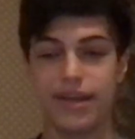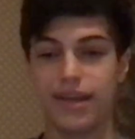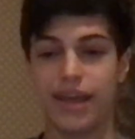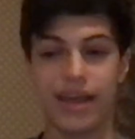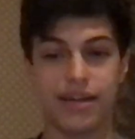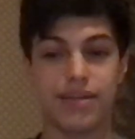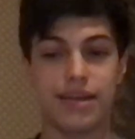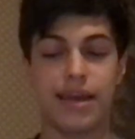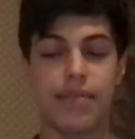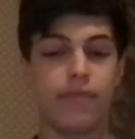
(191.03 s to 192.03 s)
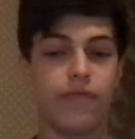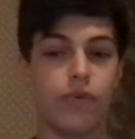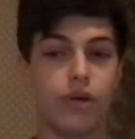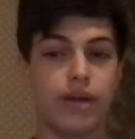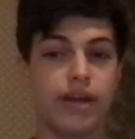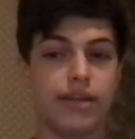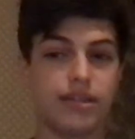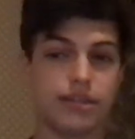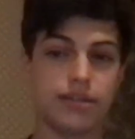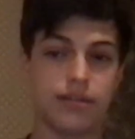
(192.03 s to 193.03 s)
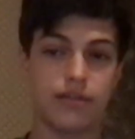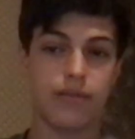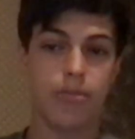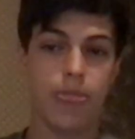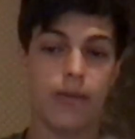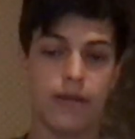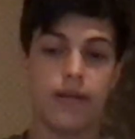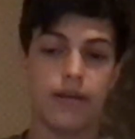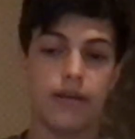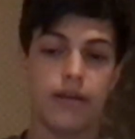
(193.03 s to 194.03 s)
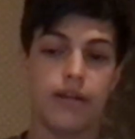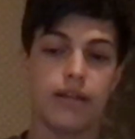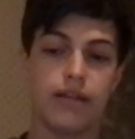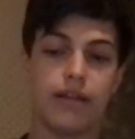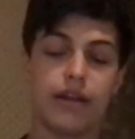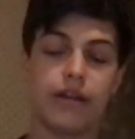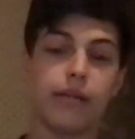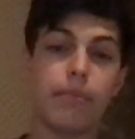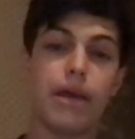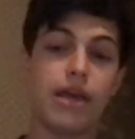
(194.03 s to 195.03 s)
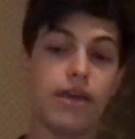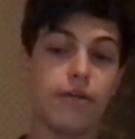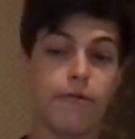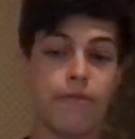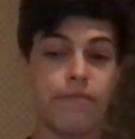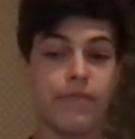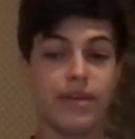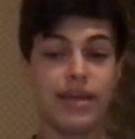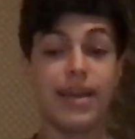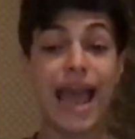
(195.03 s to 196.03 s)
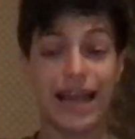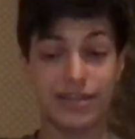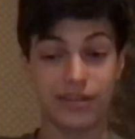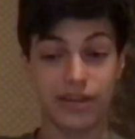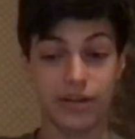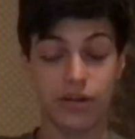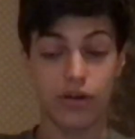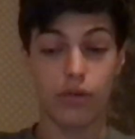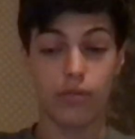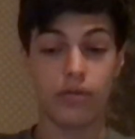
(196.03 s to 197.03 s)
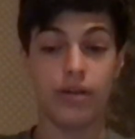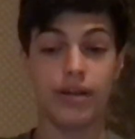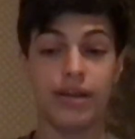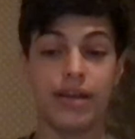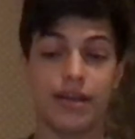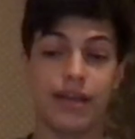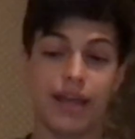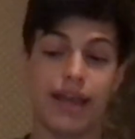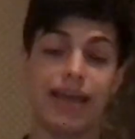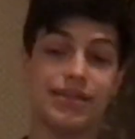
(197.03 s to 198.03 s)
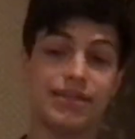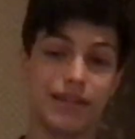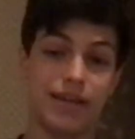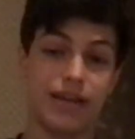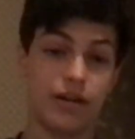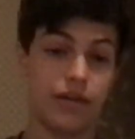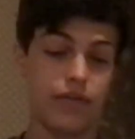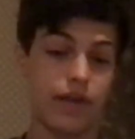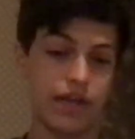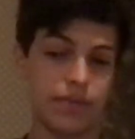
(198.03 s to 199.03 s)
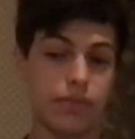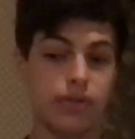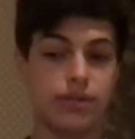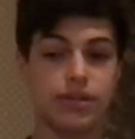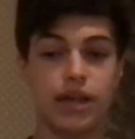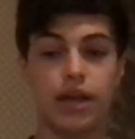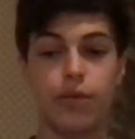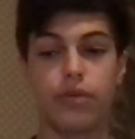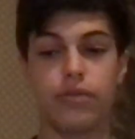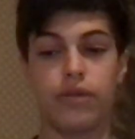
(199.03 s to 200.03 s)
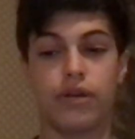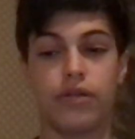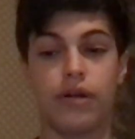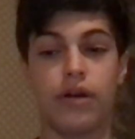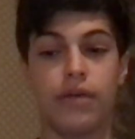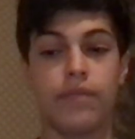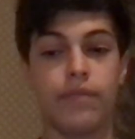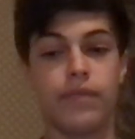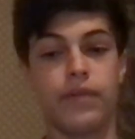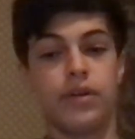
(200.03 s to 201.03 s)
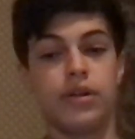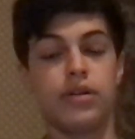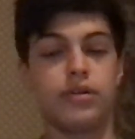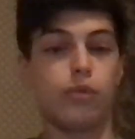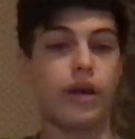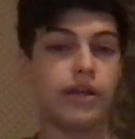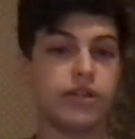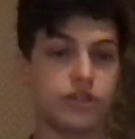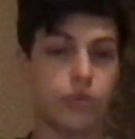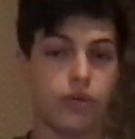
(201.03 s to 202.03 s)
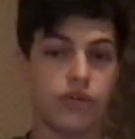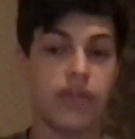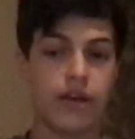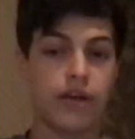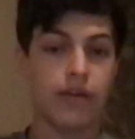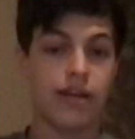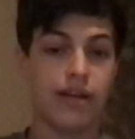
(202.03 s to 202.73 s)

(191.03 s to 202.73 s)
He had a game, four hits. Then LeMahieu, he actually hit a home run. Hands in on a fastball inside with a runner on. Wade scored there.